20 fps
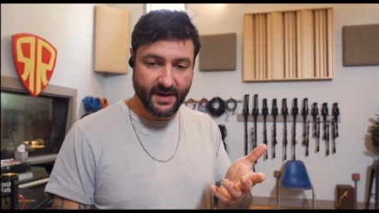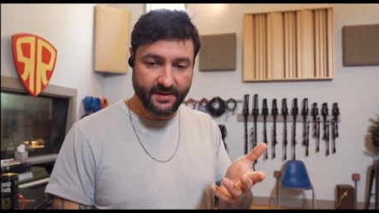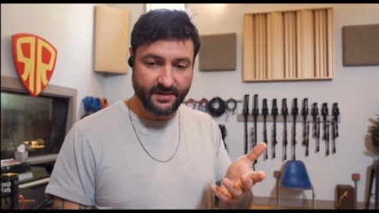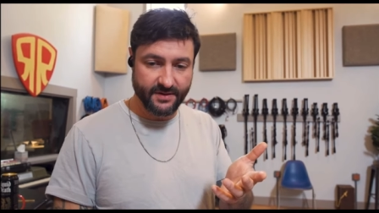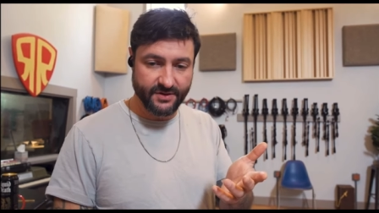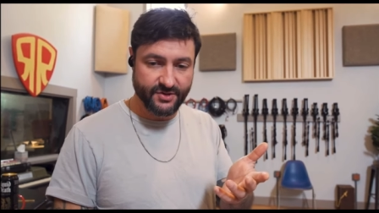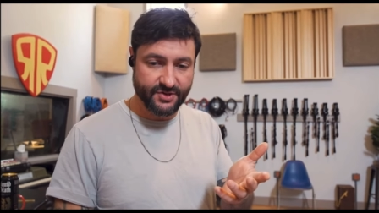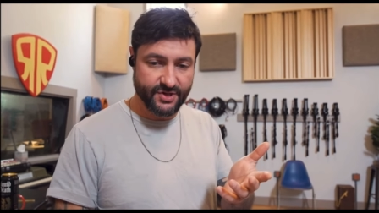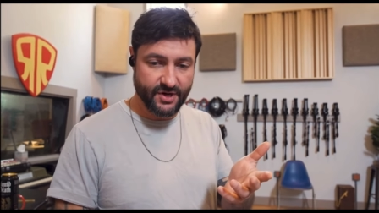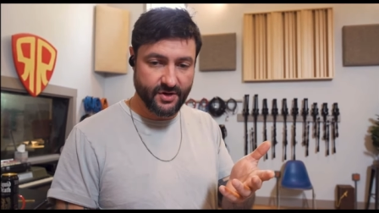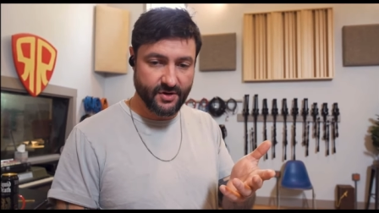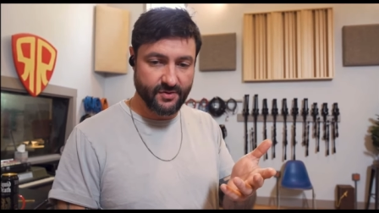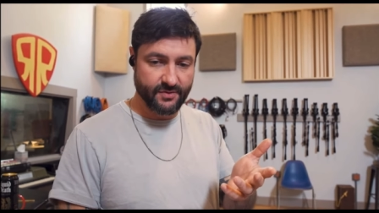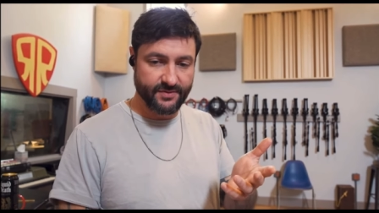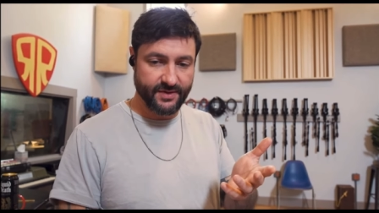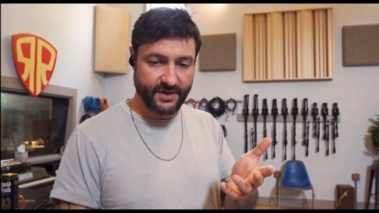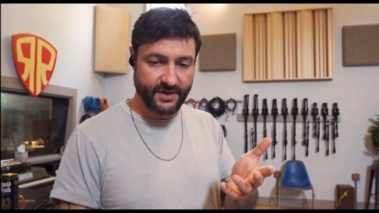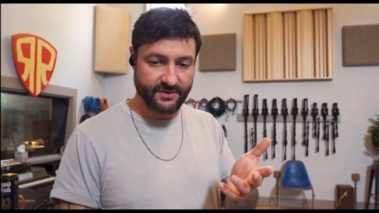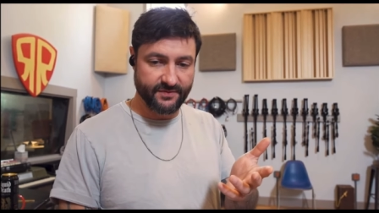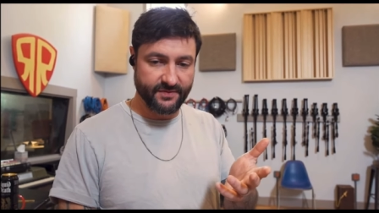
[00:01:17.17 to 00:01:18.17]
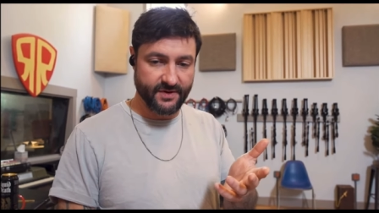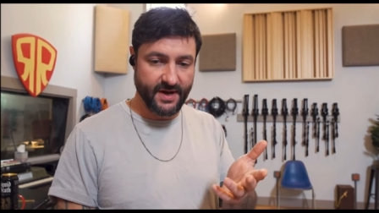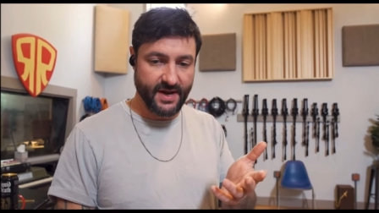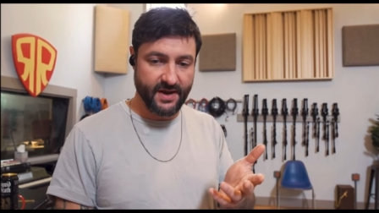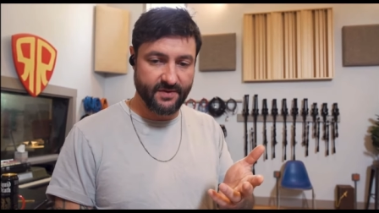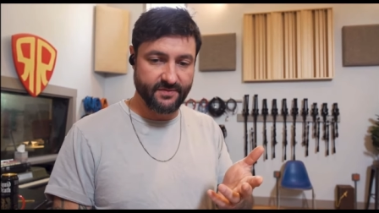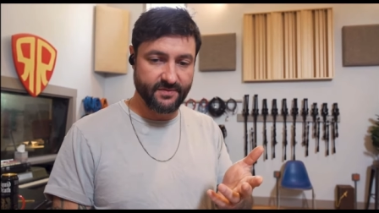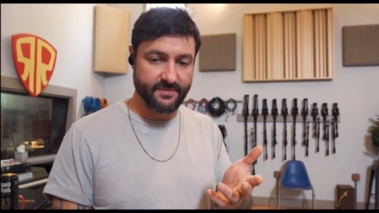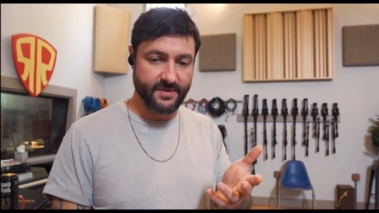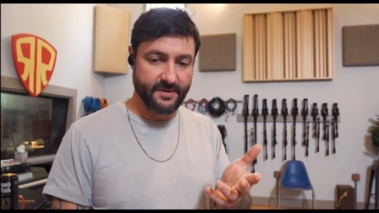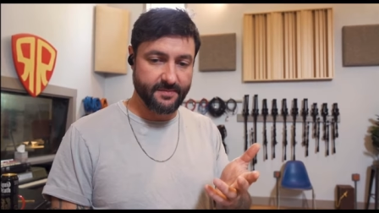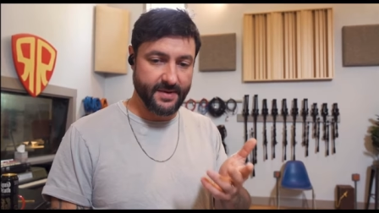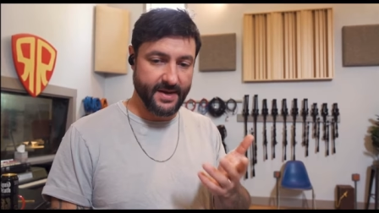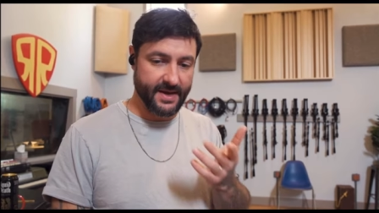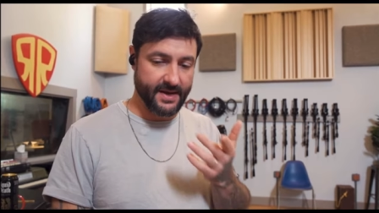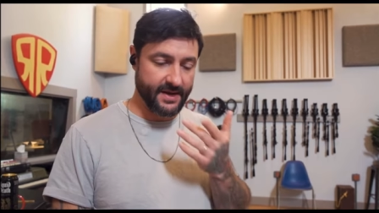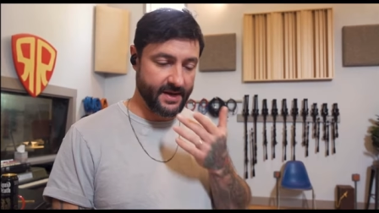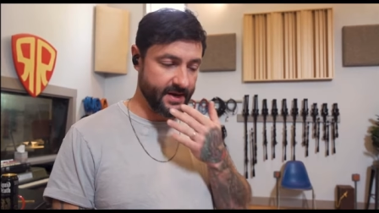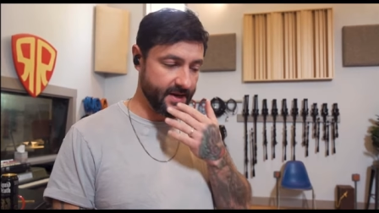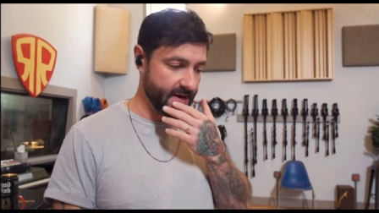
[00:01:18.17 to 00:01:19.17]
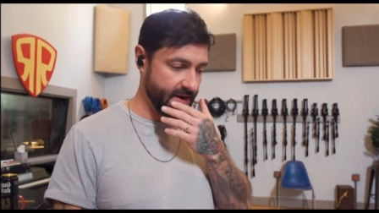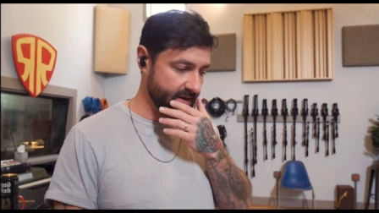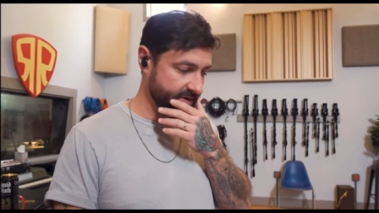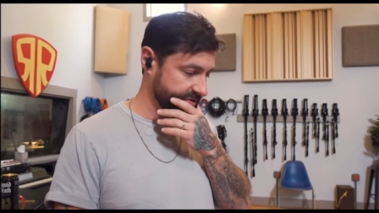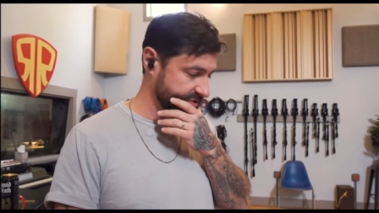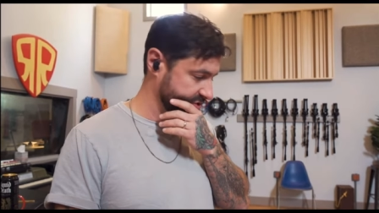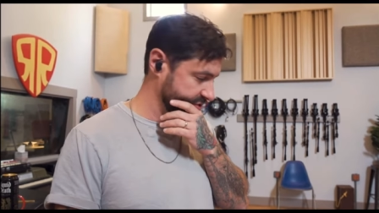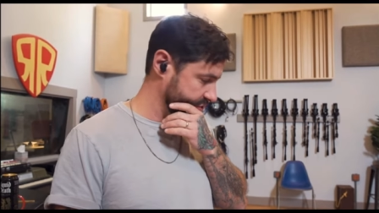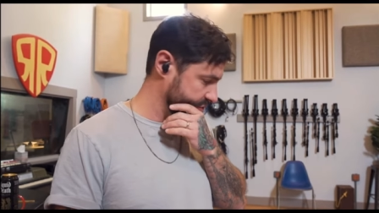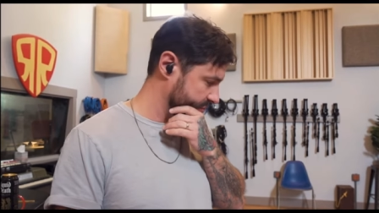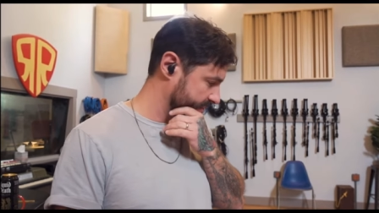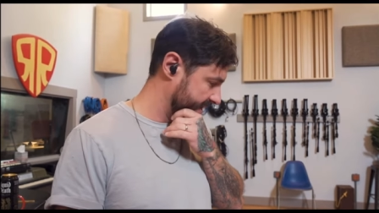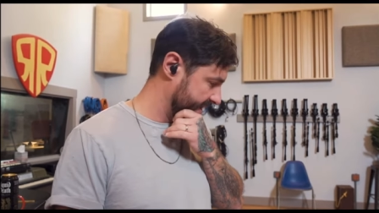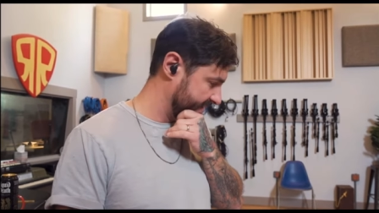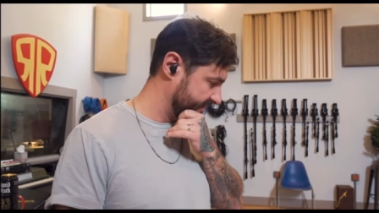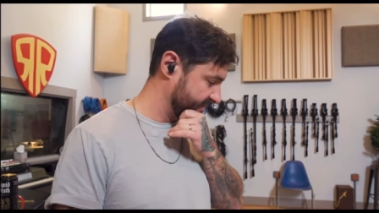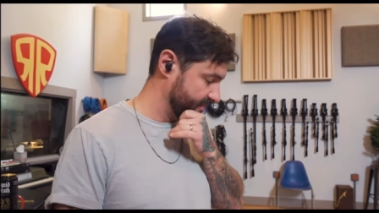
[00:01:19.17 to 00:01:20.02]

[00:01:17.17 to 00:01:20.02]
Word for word: on the show. Thanks for having me, Manny. I do have